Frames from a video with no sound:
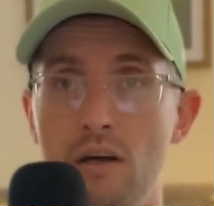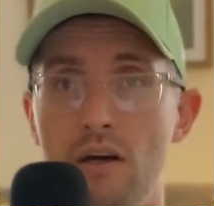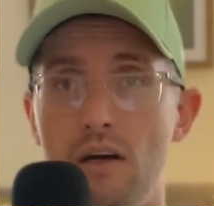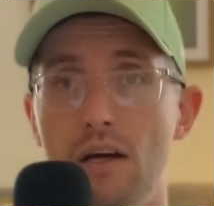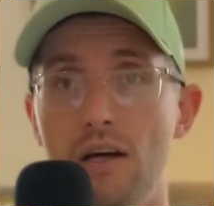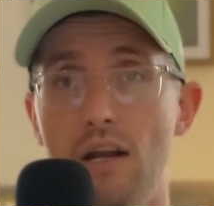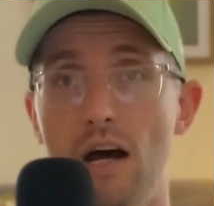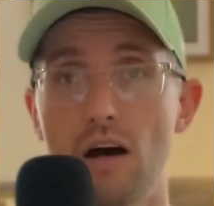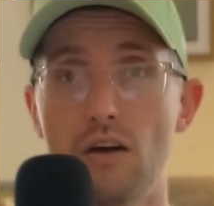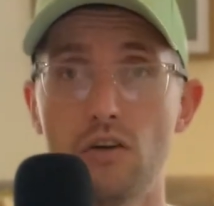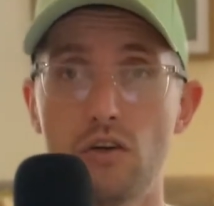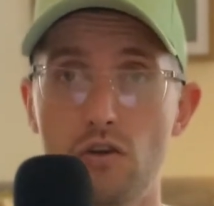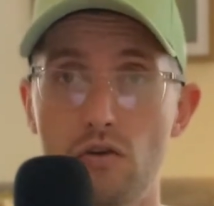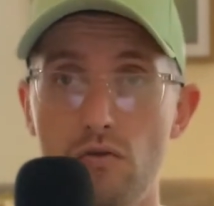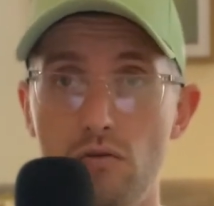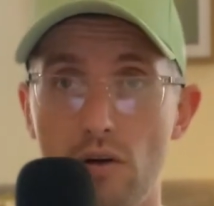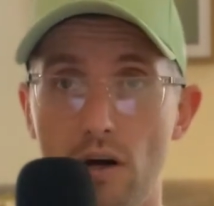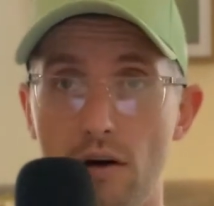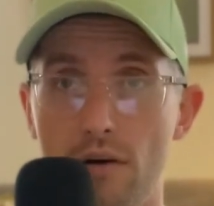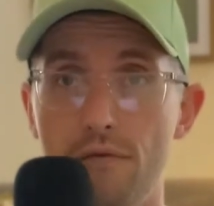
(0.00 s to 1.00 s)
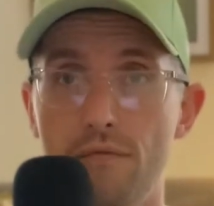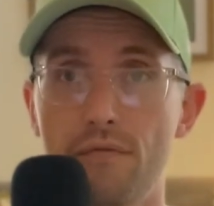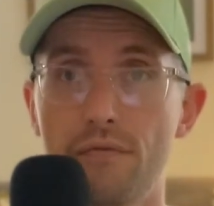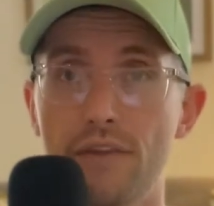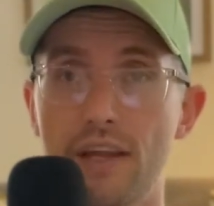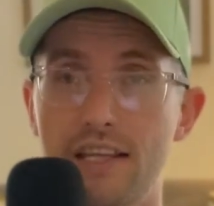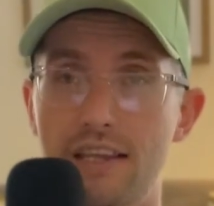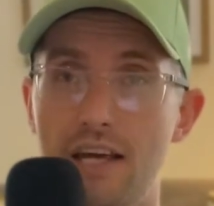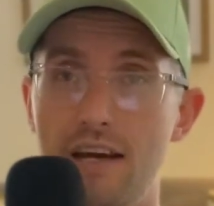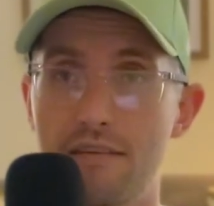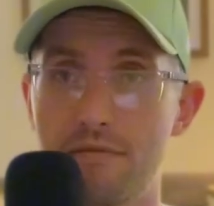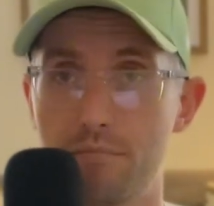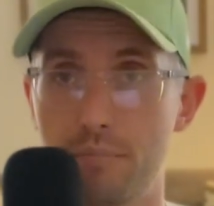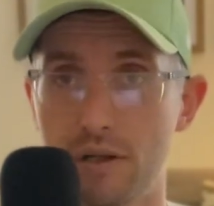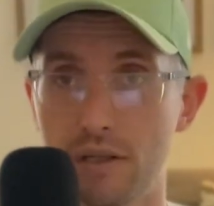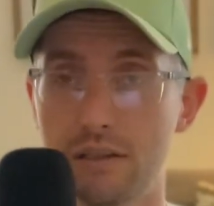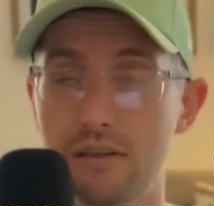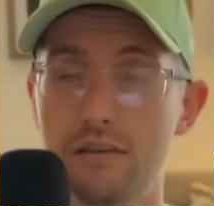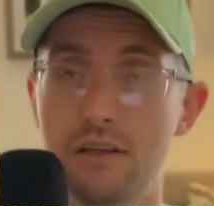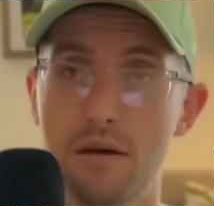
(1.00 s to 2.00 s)
And how do you know that they've
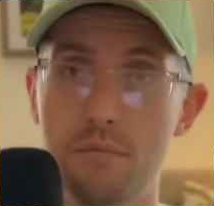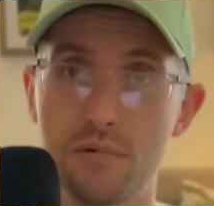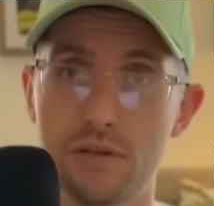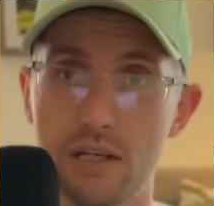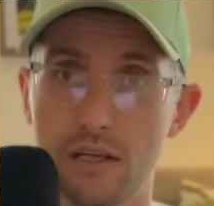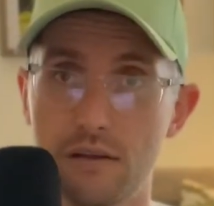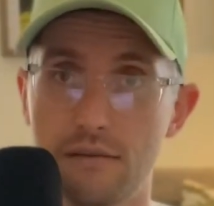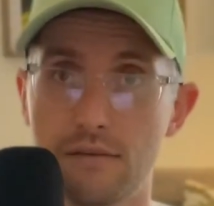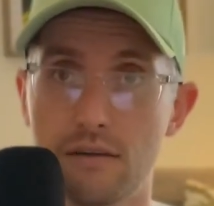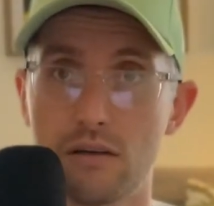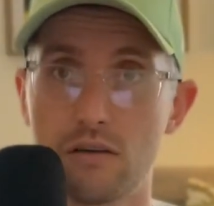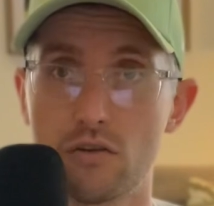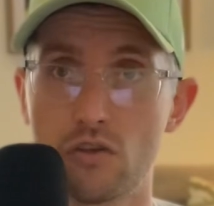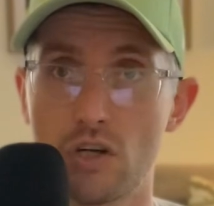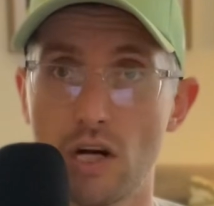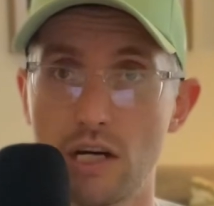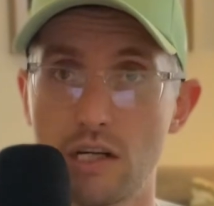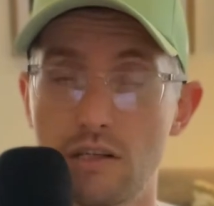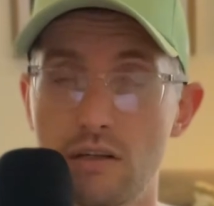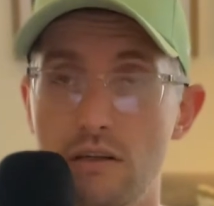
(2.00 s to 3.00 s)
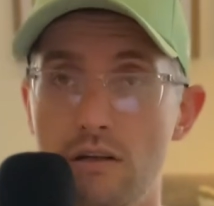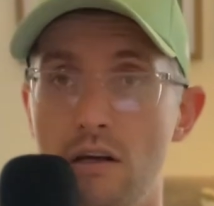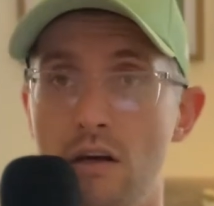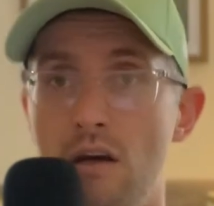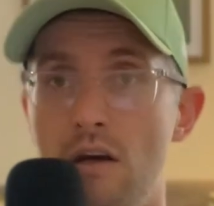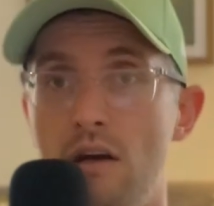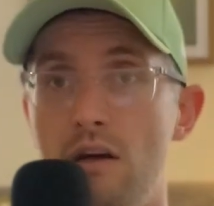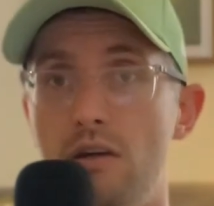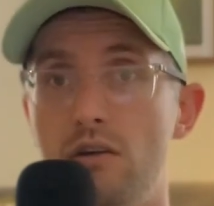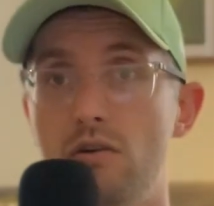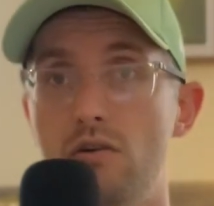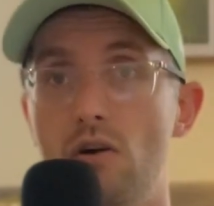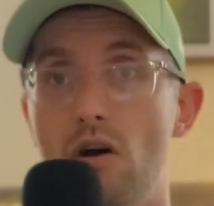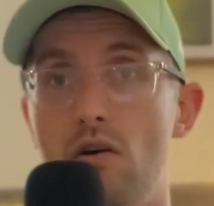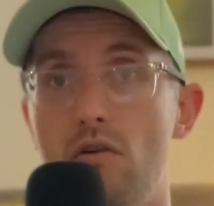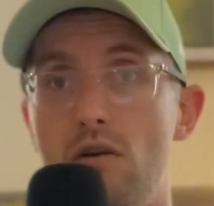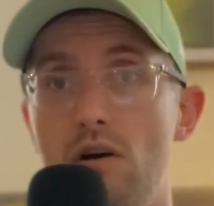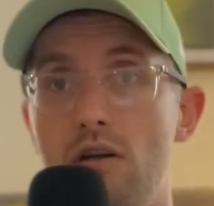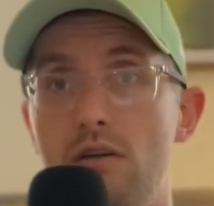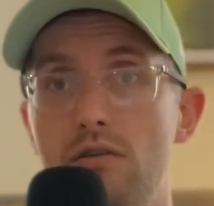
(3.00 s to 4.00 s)
built 10% of the construction? You
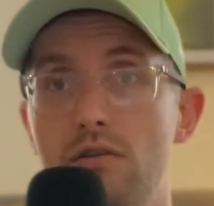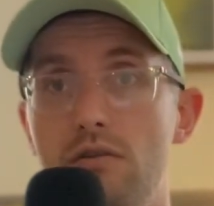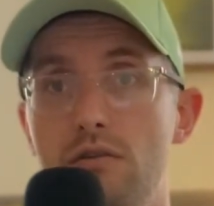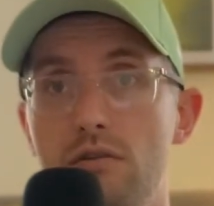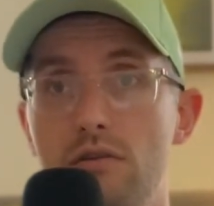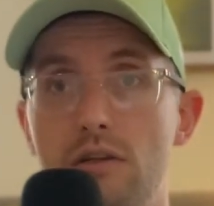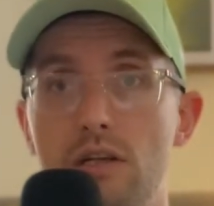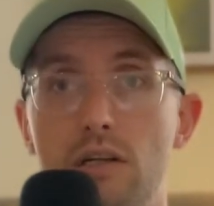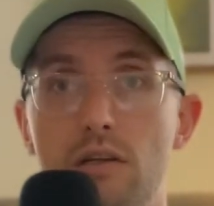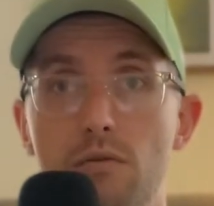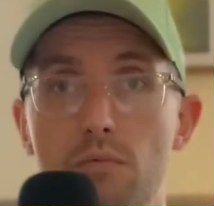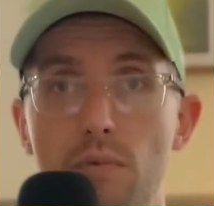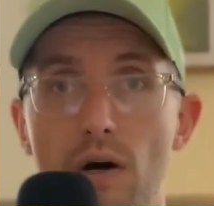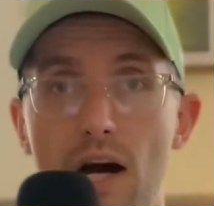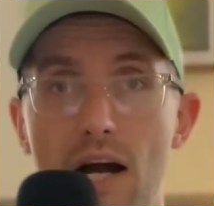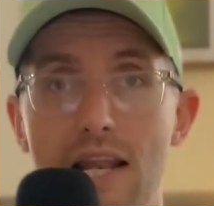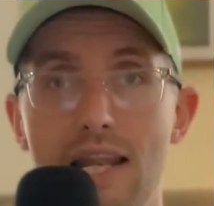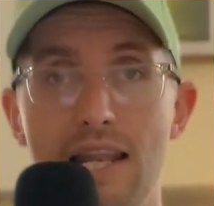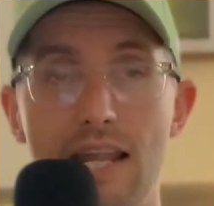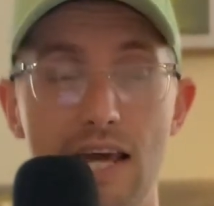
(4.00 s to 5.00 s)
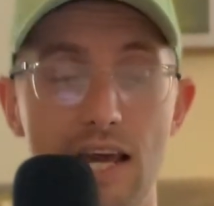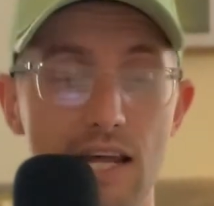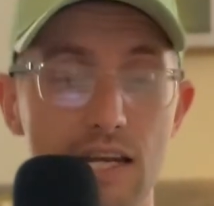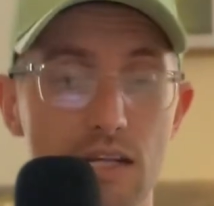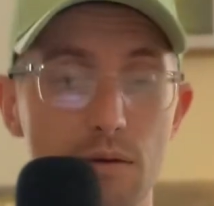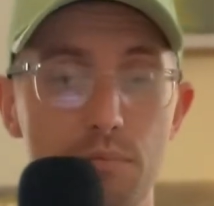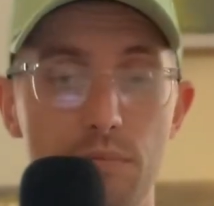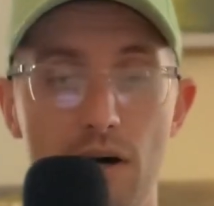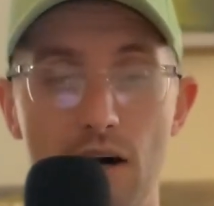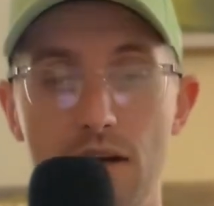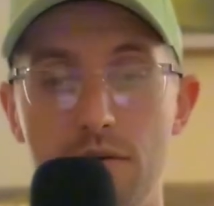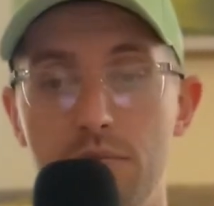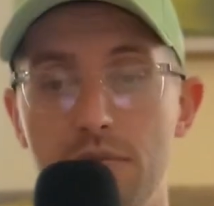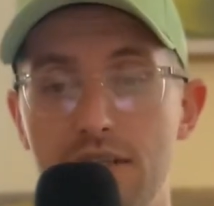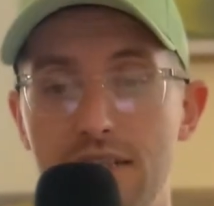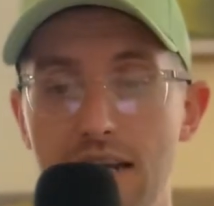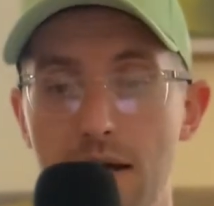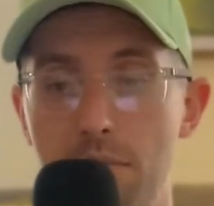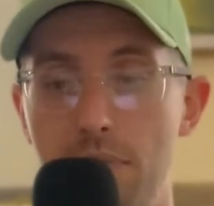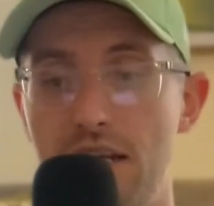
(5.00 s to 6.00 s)
go onto the Dubai Land
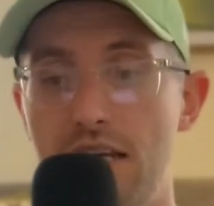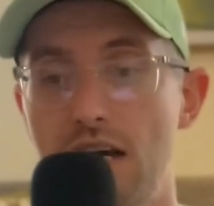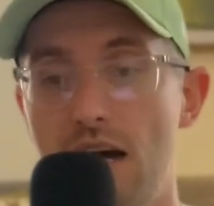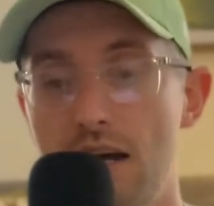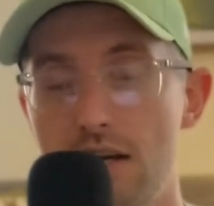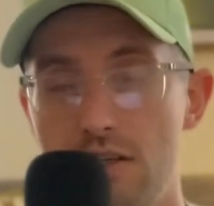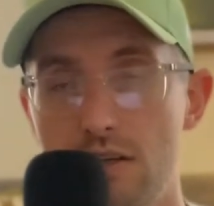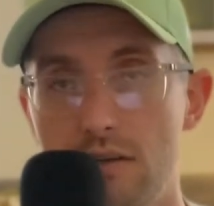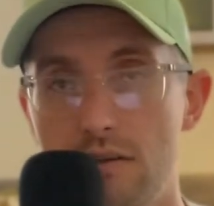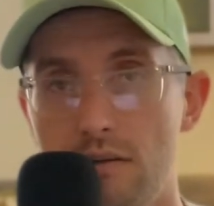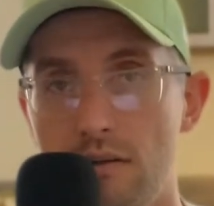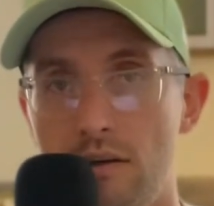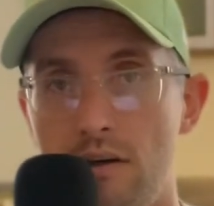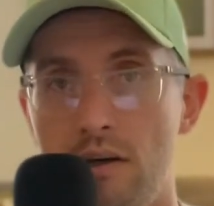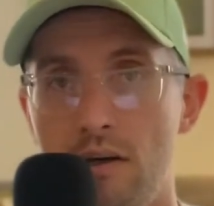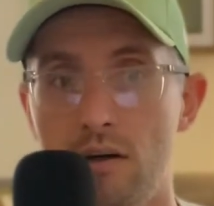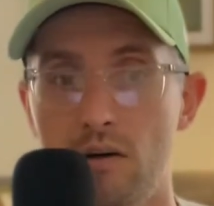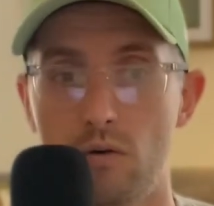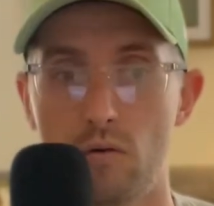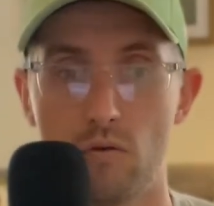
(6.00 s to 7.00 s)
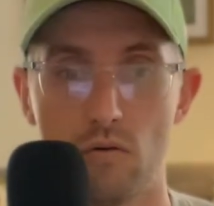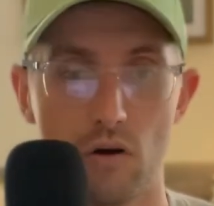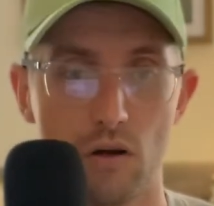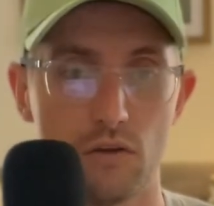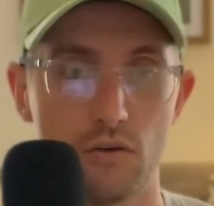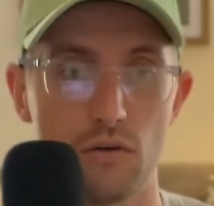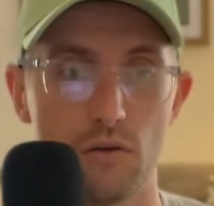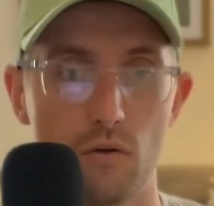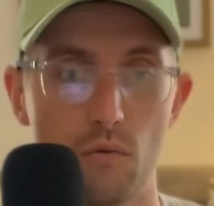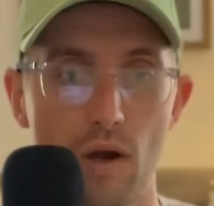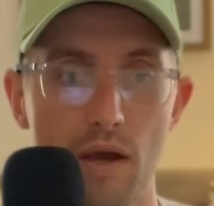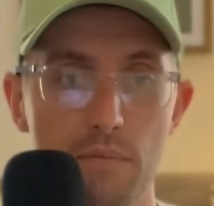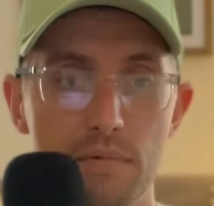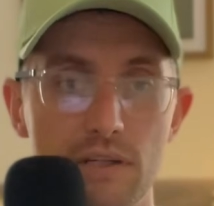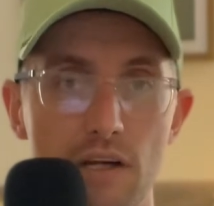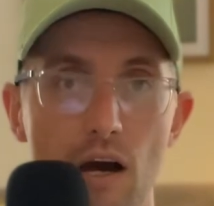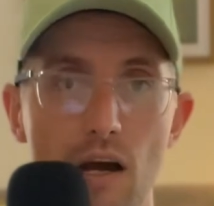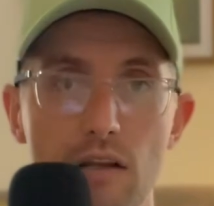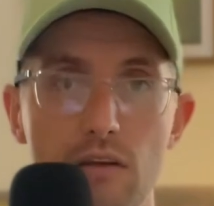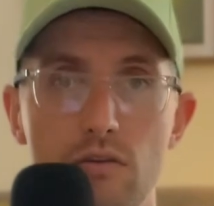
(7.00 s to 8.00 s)
Department application or onto the
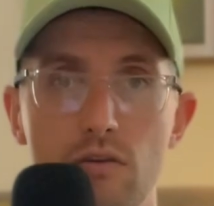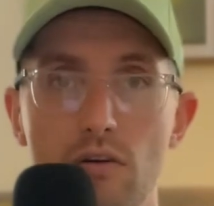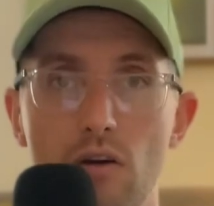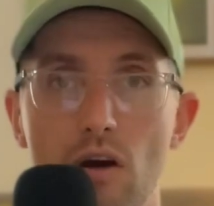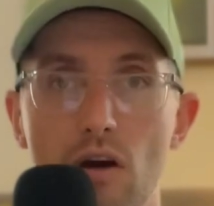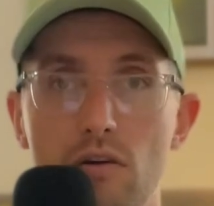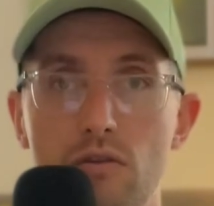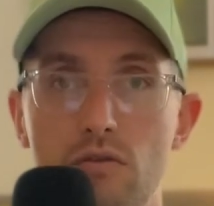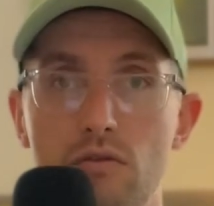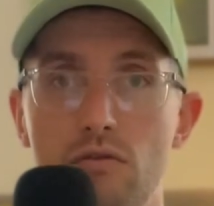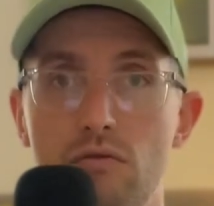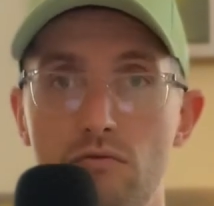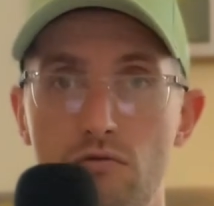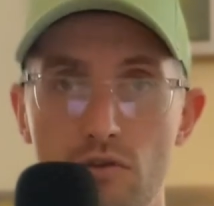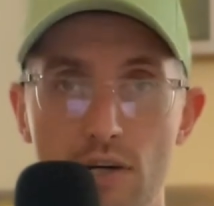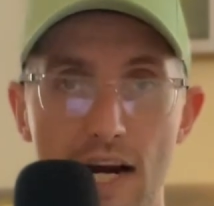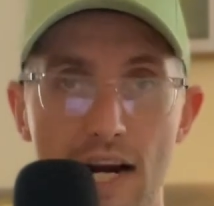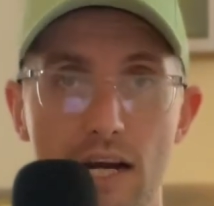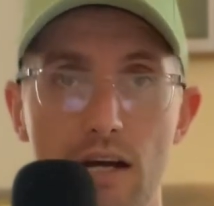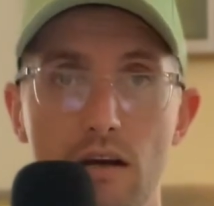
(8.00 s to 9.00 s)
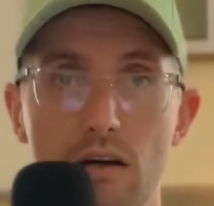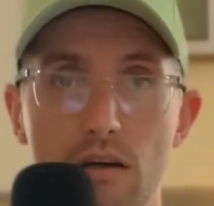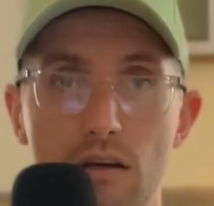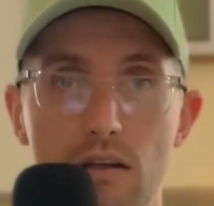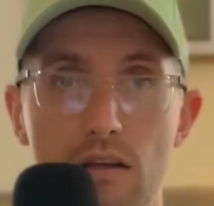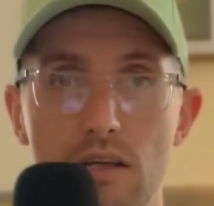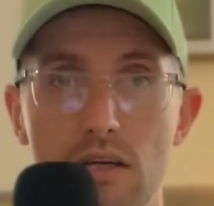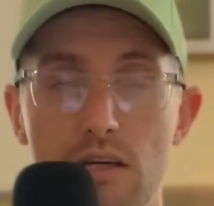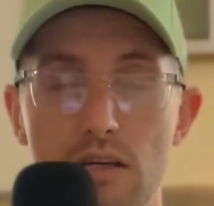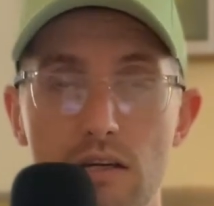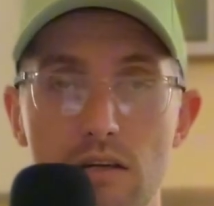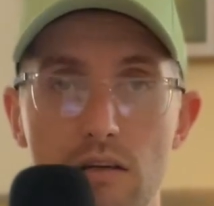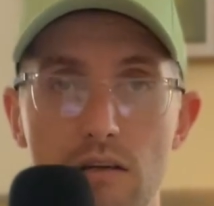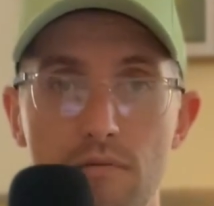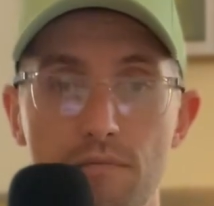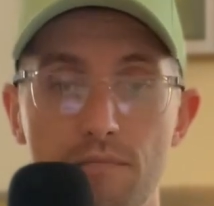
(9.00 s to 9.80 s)
website. You go to track the